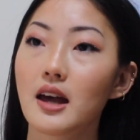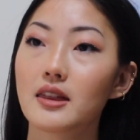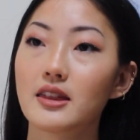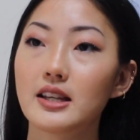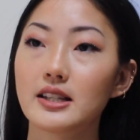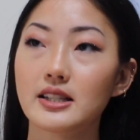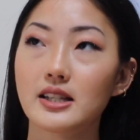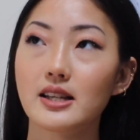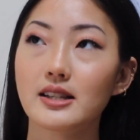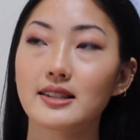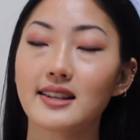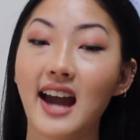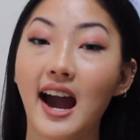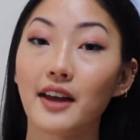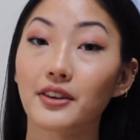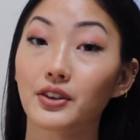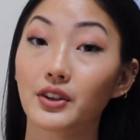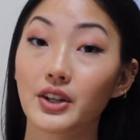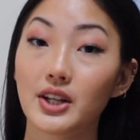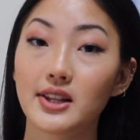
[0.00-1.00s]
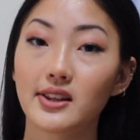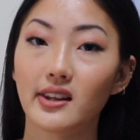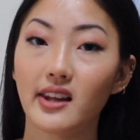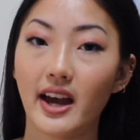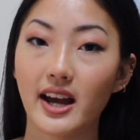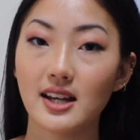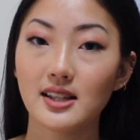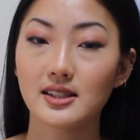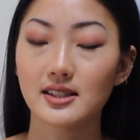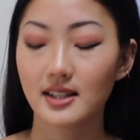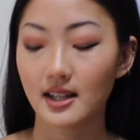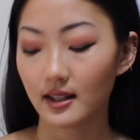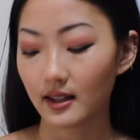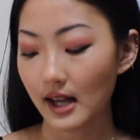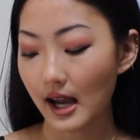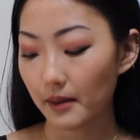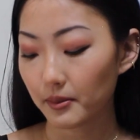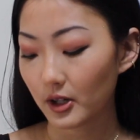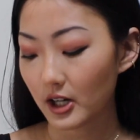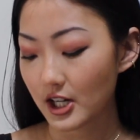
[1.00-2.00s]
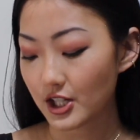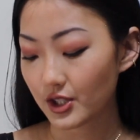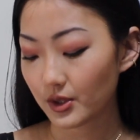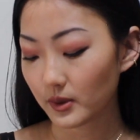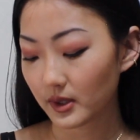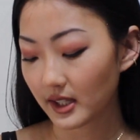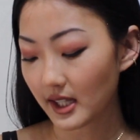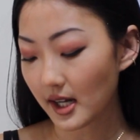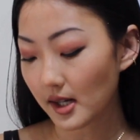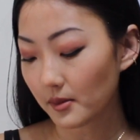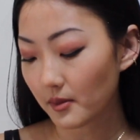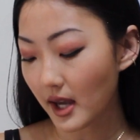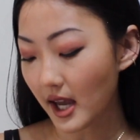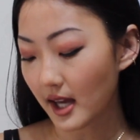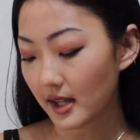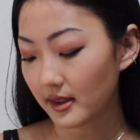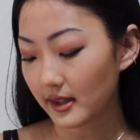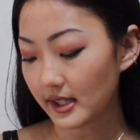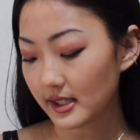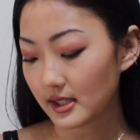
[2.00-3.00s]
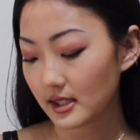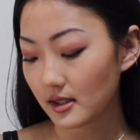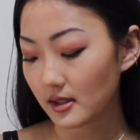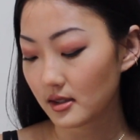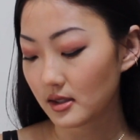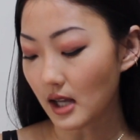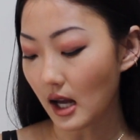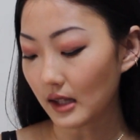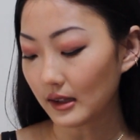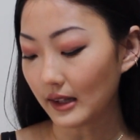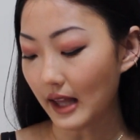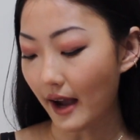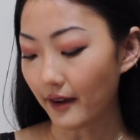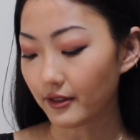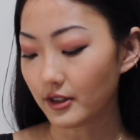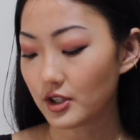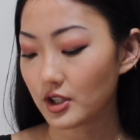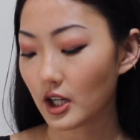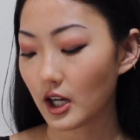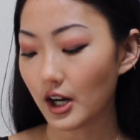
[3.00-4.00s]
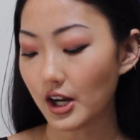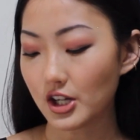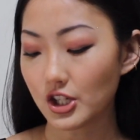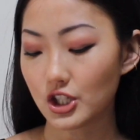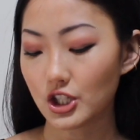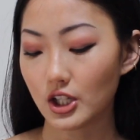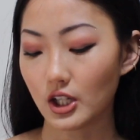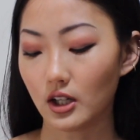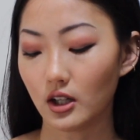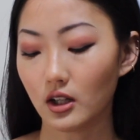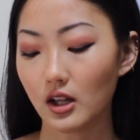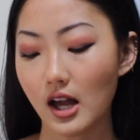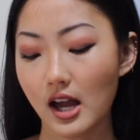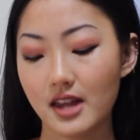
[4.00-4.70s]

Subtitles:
This is Kathleen Light's collaboration with them, and this is Lavender and Chill,